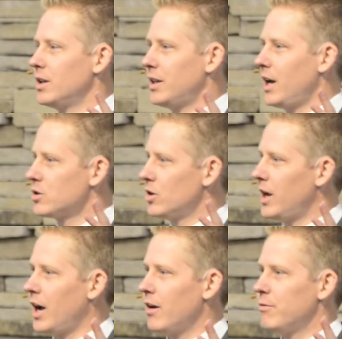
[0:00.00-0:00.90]
that should
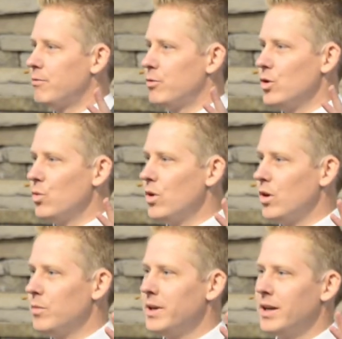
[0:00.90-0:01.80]
have for the
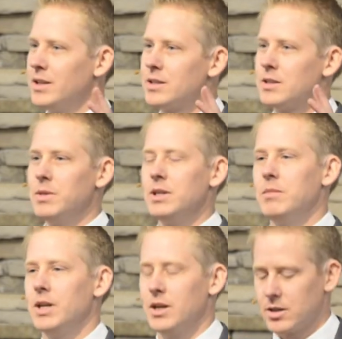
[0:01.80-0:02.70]
world begins to be
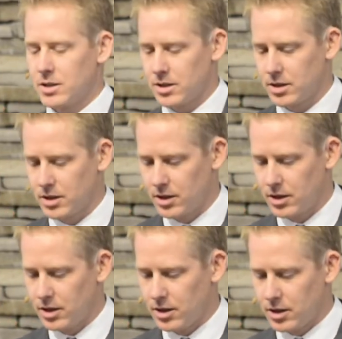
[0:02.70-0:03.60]
diminished.
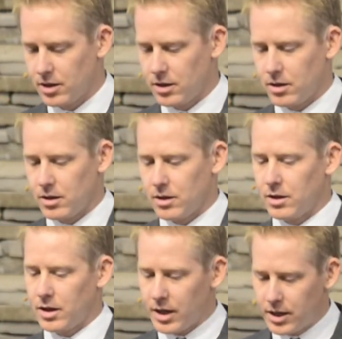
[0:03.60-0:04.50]

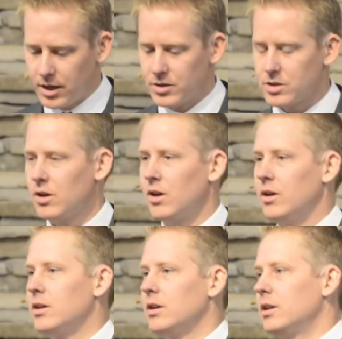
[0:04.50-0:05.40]
God gives us
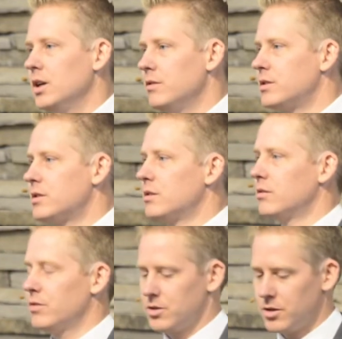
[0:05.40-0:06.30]
all gifts
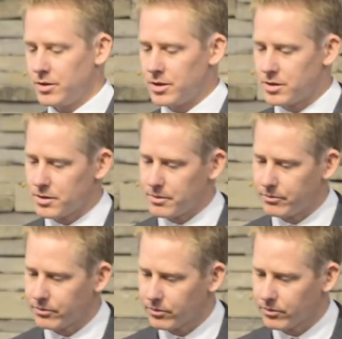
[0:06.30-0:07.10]
for service.